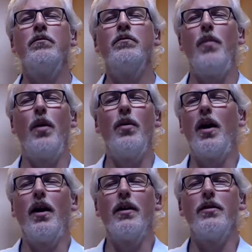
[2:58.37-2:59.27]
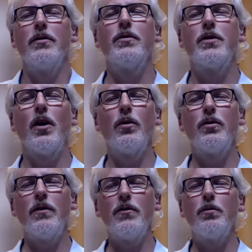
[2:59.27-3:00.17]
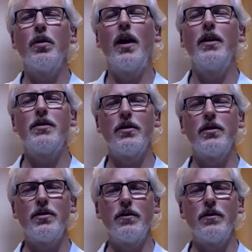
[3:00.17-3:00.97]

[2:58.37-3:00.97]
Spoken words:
maybe your head. So different places you're